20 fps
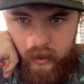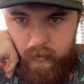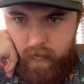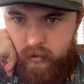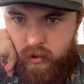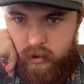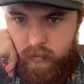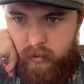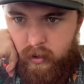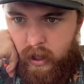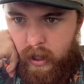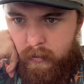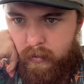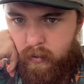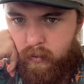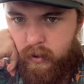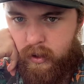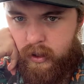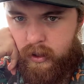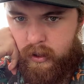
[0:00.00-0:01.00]
super happy
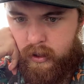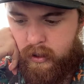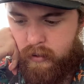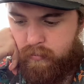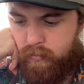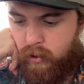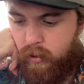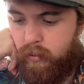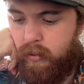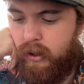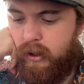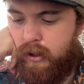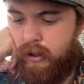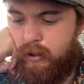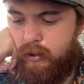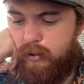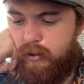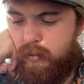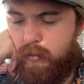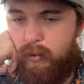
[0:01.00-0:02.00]
with it. Probably going
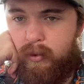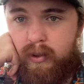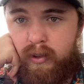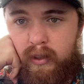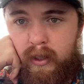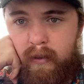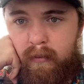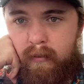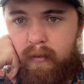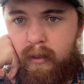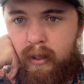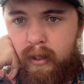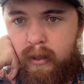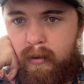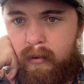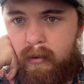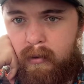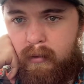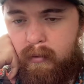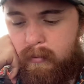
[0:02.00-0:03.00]
to do some more stuff with it
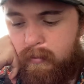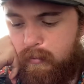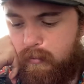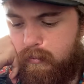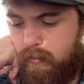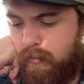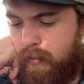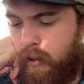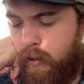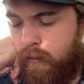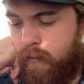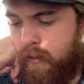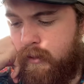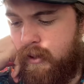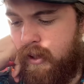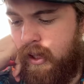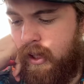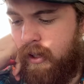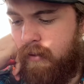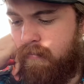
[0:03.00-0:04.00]
over
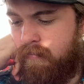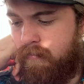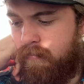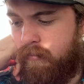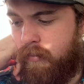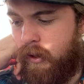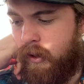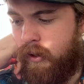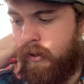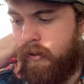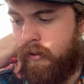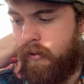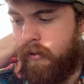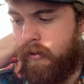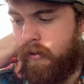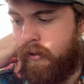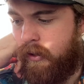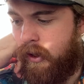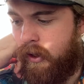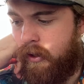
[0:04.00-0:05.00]
time, but
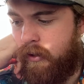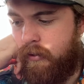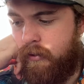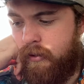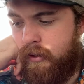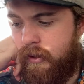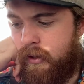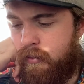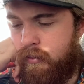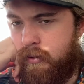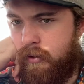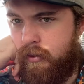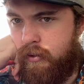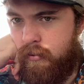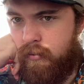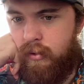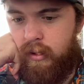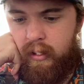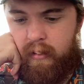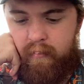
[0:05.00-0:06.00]
yeah, this was a
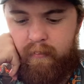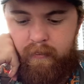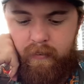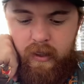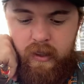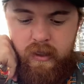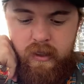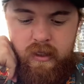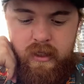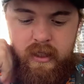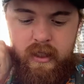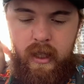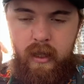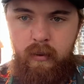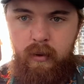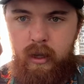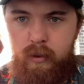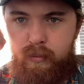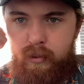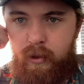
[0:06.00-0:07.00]
really fun
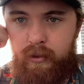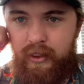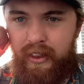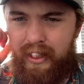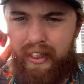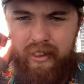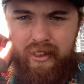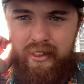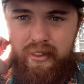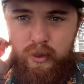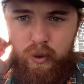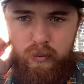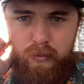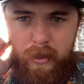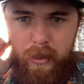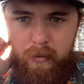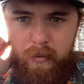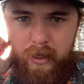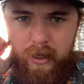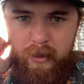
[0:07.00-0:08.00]
DIY project. It only took
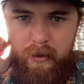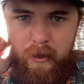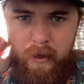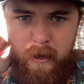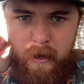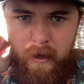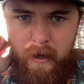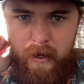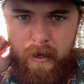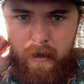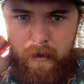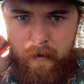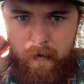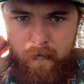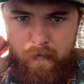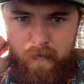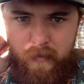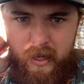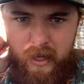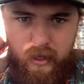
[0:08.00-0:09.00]
me about
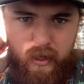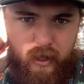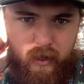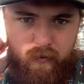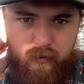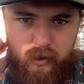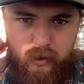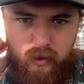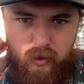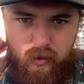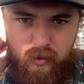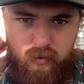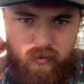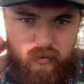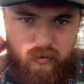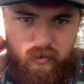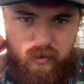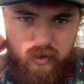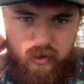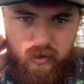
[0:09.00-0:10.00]
an
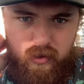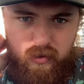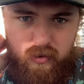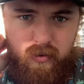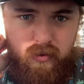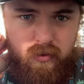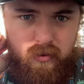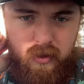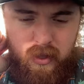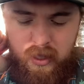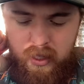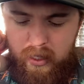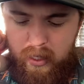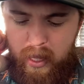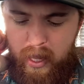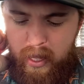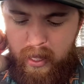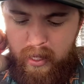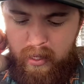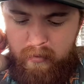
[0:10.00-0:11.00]
afternoon to do,
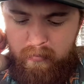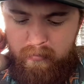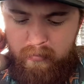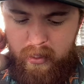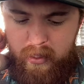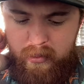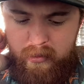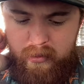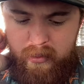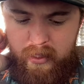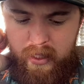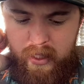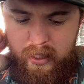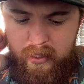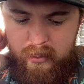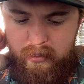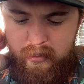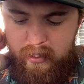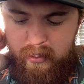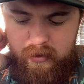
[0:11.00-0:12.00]
but yeah,
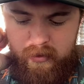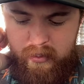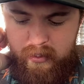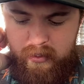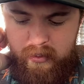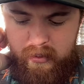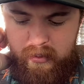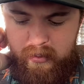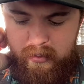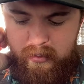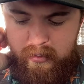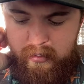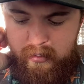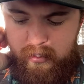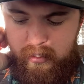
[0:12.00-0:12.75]
no, this is